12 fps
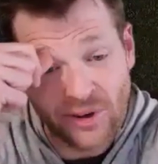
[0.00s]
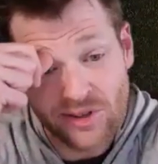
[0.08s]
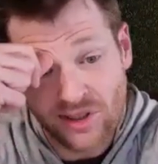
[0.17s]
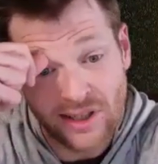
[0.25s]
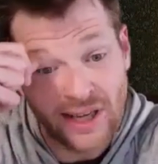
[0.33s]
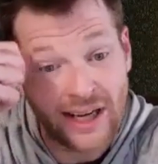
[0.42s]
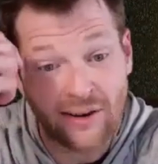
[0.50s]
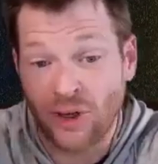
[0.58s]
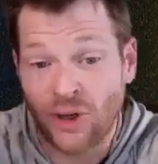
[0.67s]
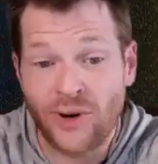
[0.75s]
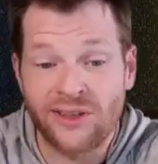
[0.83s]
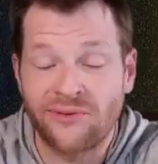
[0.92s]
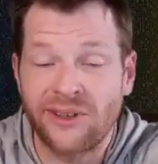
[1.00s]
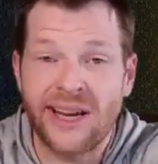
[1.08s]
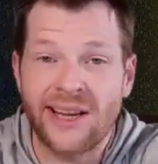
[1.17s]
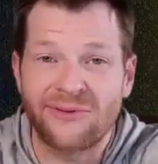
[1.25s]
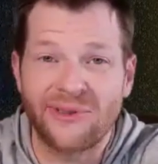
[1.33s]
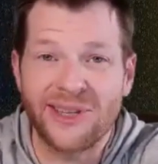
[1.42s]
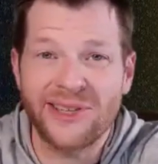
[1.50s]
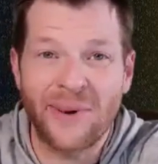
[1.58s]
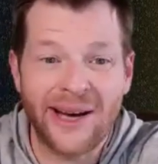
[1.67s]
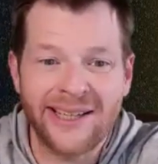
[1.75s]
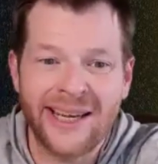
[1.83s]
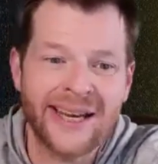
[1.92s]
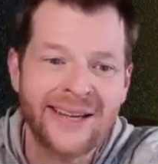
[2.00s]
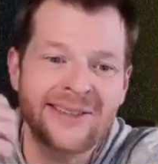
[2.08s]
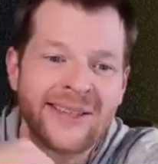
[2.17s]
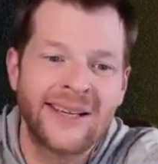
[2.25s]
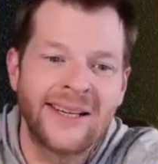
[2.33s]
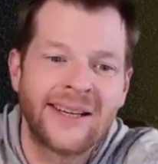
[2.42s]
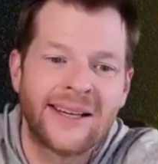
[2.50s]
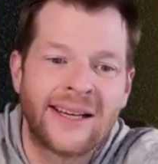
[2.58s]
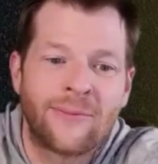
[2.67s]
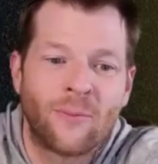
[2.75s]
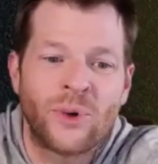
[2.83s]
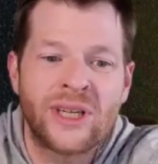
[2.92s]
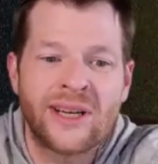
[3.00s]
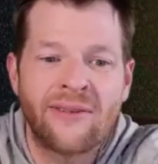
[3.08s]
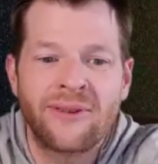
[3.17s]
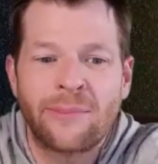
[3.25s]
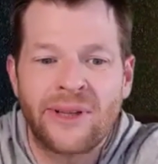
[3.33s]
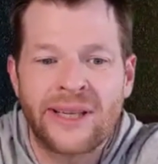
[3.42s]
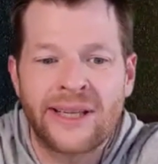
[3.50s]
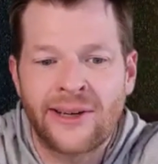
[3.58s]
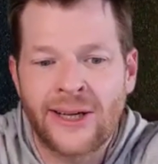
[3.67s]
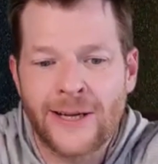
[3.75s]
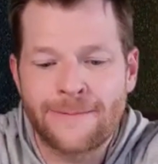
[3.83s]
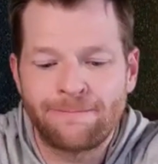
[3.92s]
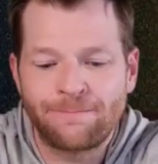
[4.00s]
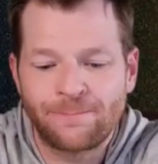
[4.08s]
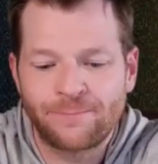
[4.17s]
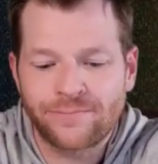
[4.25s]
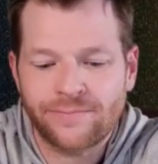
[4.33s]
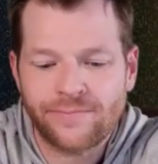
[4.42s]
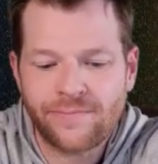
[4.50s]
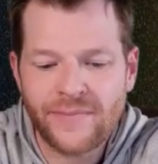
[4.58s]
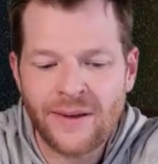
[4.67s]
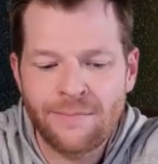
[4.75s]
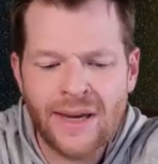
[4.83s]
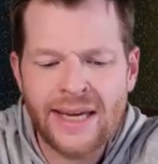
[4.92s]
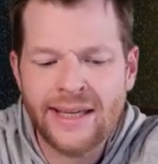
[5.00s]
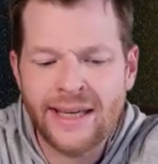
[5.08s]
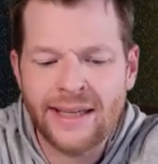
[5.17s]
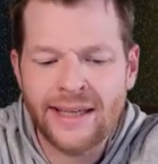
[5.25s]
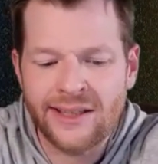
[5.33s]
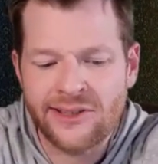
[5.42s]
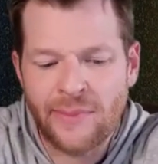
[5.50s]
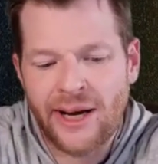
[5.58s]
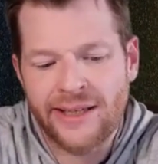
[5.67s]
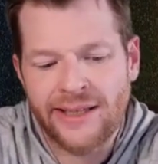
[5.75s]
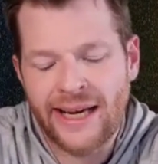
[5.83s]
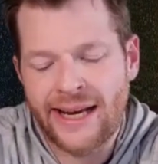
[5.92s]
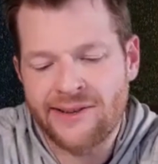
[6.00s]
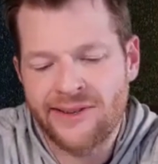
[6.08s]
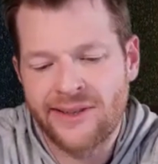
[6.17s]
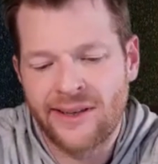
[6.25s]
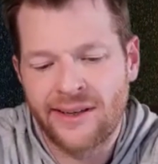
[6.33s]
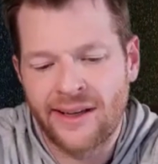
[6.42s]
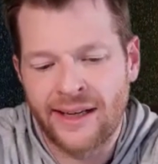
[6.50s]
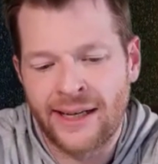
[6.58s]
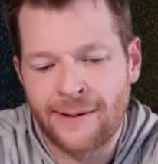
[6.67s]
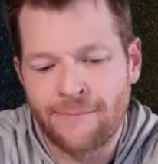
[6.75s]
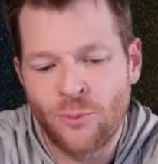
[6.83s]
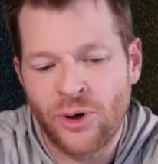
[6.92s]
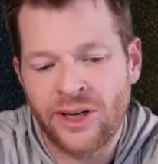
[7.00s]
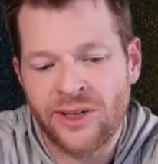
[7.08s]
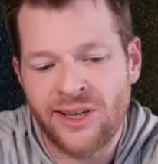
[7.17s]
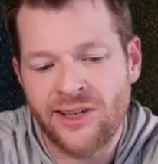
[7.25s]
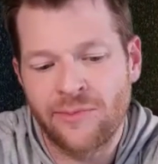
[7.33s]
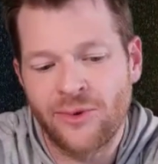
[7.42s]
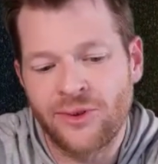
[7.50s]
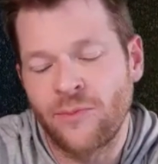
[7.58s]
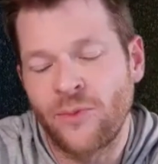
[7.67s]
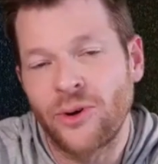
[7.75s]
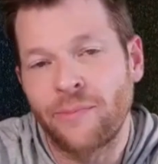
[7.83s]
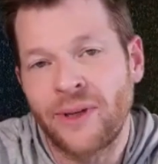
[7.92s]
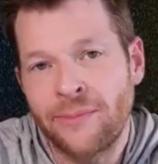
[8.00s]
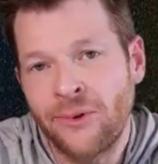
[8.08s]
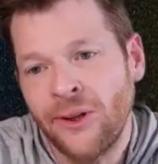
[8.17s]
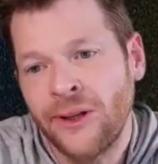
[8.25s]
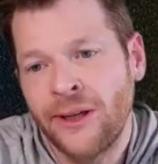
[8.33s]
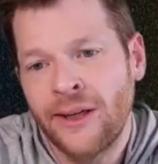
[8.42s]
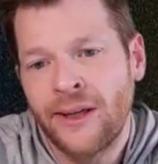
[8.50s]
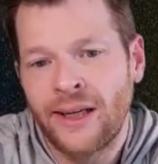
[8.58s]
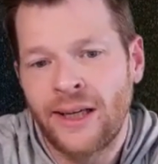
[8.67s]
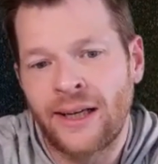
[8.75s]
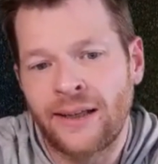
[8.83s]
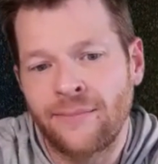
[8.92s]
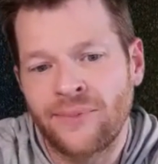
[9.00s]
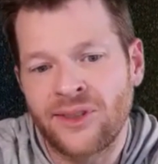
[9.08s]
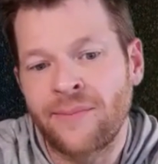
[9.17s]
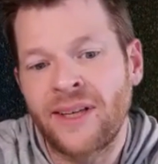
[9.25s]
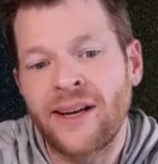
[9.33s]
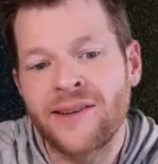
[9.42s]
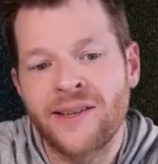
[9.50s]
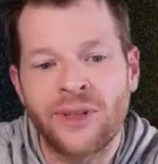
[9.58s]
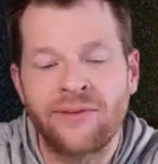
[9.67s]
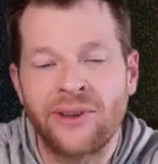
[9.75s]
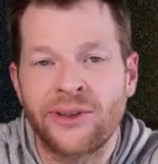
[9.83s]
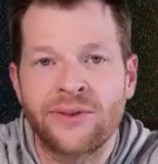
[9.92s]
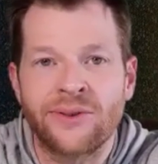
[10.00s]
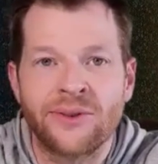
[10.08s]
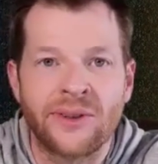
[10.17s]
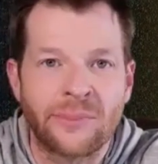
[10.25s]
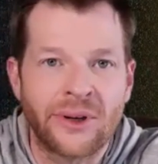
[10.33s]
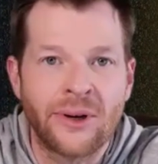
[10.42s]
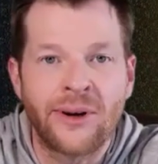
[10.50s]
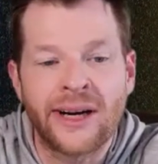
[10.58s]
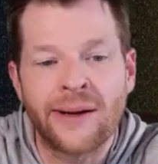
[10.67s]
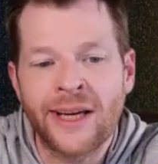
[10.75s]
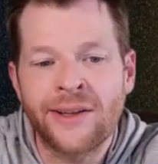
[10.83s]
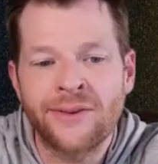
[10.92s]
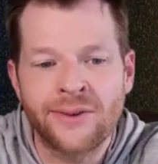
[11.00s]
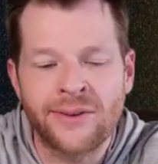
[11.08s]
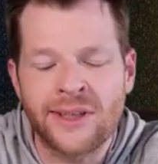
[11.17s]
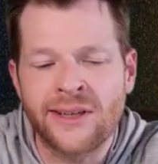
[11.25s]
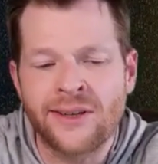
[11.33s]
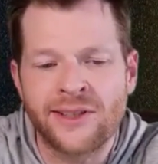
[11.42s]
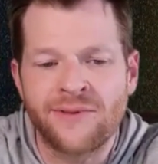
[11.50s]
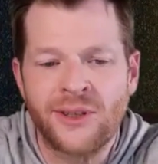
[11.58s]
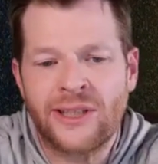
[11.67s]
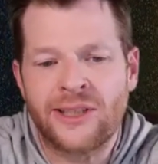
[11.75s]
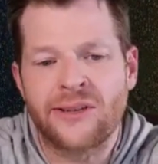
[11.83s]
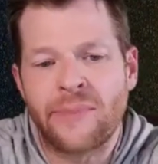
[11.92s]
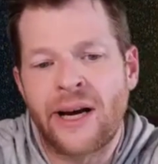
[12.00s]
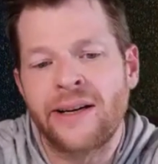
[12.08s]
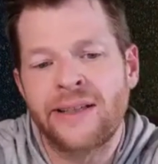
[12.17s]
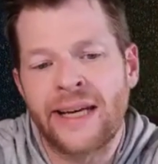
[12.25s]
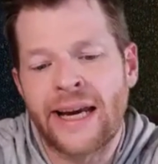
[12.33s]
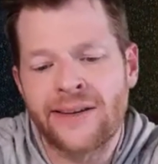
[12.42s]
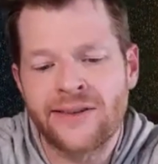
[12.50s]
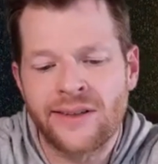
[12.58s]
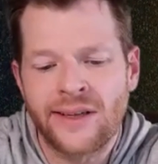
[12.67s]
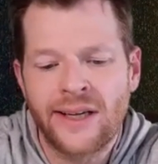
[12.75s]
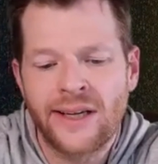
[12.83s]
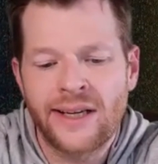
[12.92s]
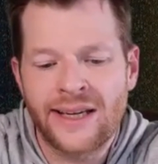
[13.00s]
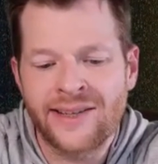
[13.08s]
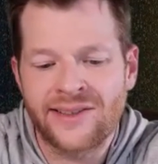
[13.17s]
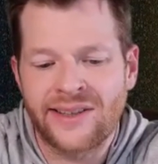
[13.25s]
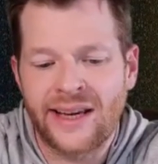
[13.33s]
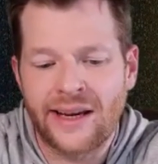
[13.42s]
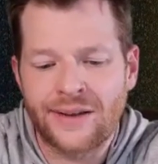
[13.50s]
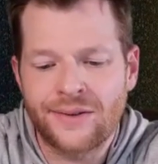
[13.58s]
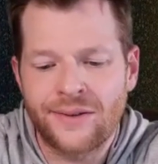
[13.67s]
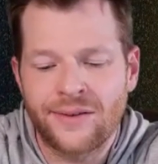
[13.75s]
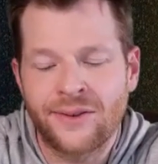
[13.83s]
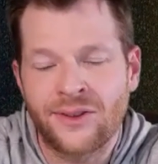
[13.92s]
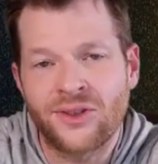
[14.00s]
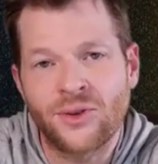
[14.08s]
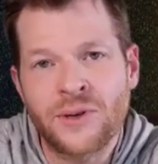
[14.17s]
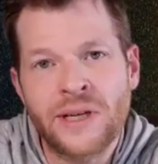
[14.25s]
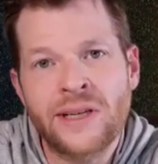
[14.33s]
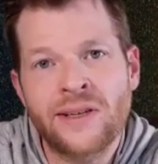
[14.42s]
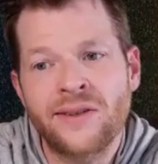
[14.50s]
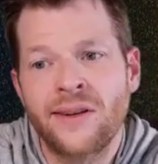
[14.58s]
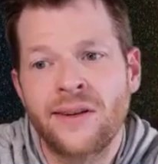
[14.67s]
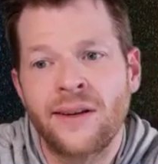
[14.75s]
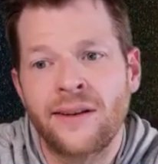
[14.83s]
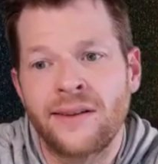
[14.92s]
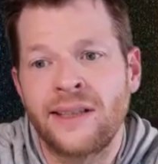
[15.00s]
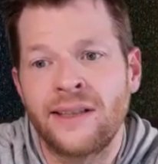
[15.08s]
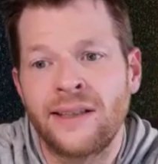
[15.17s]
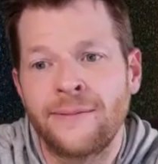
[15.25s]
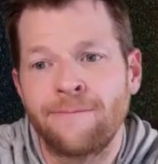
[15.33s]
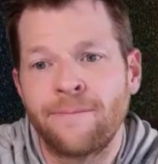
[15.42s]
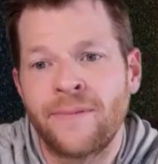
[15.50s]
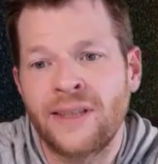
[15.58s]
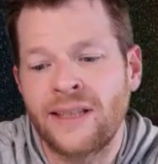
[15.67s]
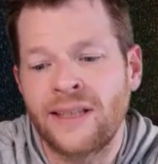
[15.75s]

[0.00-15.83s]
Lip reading: First, request for guests for this podcast. We definitely plan on making this podcast more accessible to more people. Something else that we've learned through the program and through the years of doing this podcast is that the stories, the